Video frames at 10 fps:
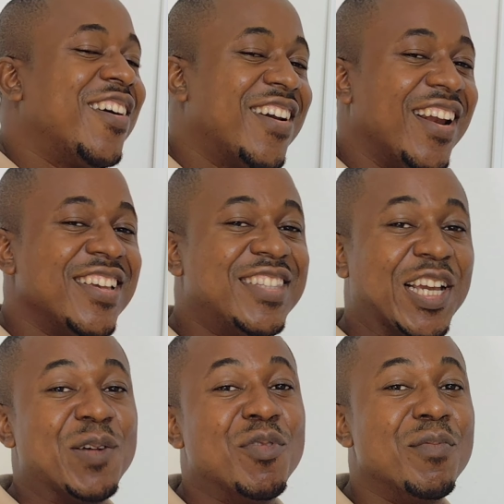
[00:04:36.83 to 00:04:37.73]
okay, let's
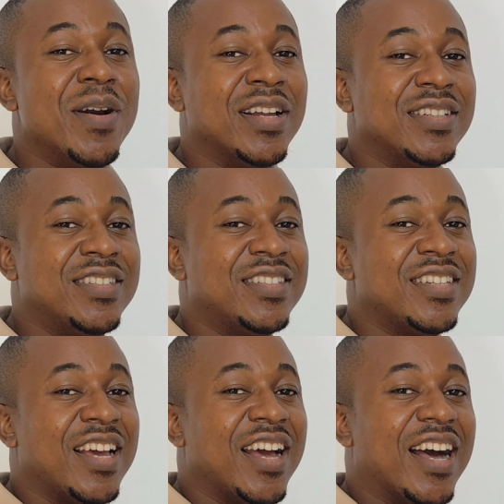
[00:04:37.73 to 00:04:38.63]
take a moment
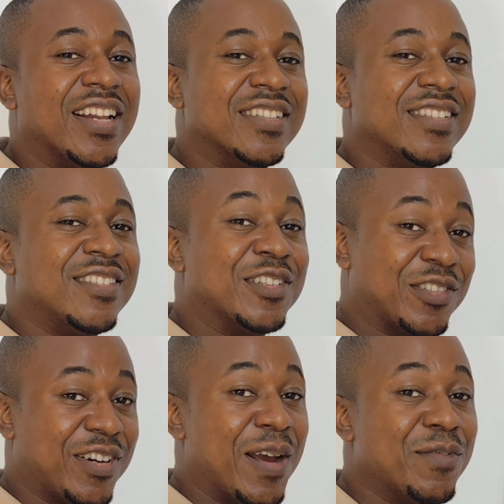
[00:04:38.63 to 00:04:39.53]
and
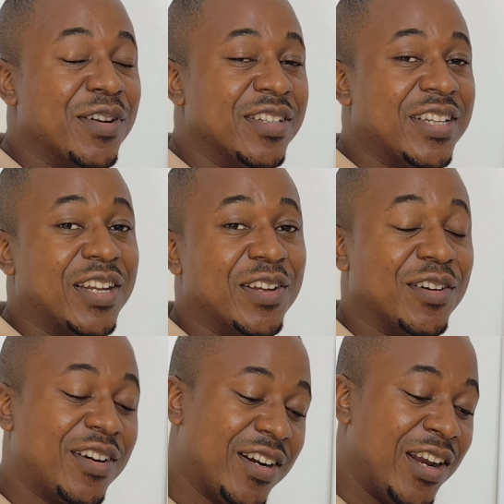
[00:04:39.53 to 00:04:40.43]
subscribe to the
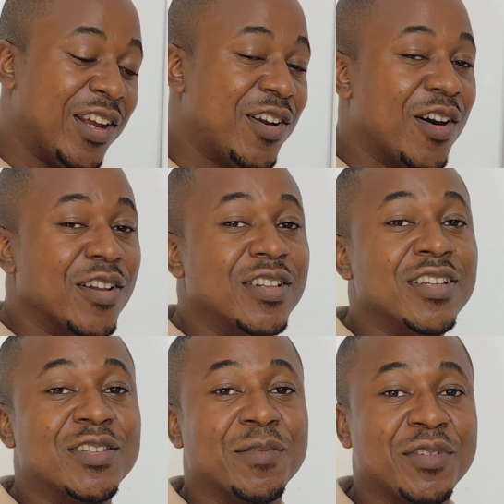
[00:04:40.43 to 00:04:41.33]
channel. Click on
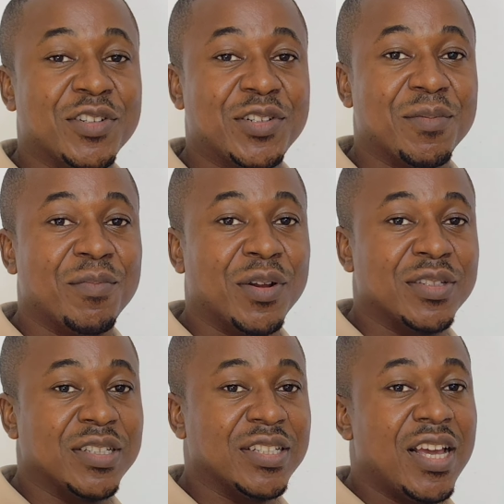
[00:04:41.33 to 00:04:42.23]
the subscription
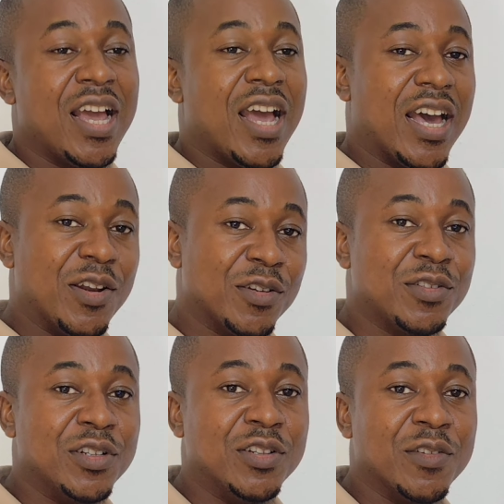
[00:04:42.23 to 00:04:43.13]
button and
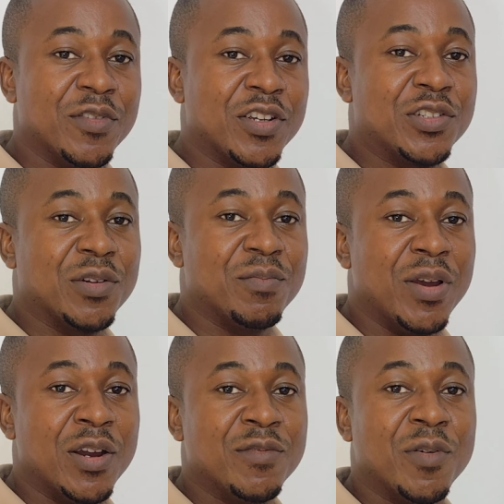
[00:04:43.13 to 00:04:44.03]
also the notification
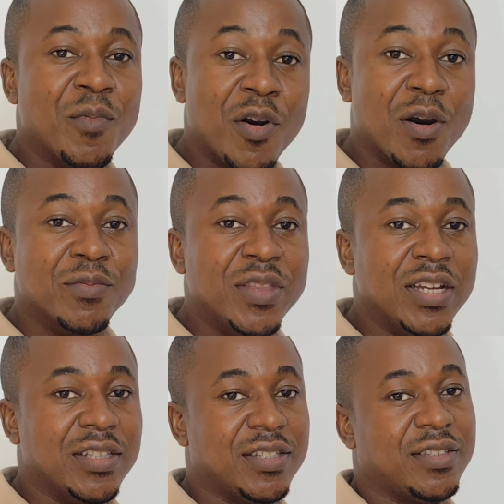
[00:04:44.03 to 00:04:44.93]
bell for more
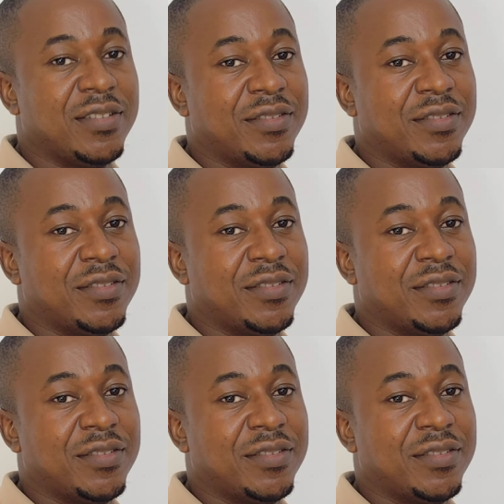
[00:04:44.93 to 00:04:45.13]
updates.